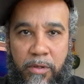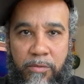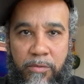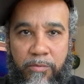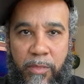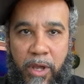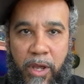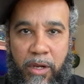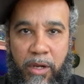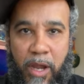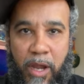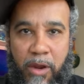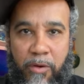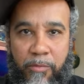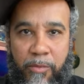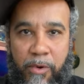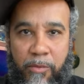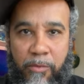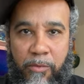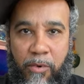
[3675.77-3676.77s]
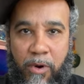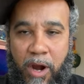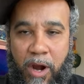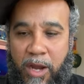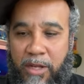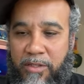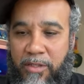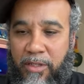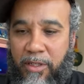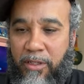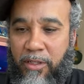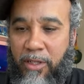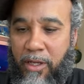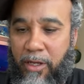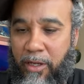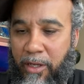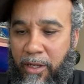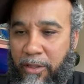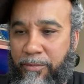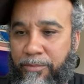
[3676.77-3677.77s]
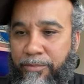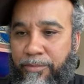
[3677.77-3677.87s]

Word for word: Man, I can't remember where I seen that at.